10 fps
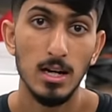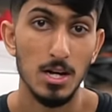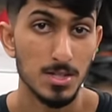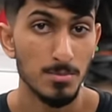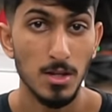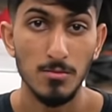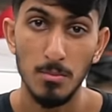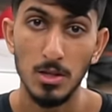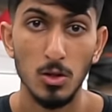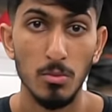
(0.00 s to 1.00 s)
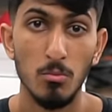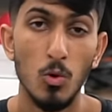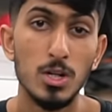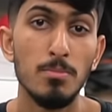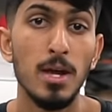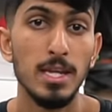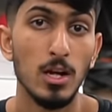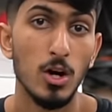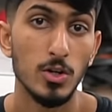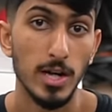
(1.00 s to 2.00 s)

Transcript: Uh, sometimes might be a little bit more depending on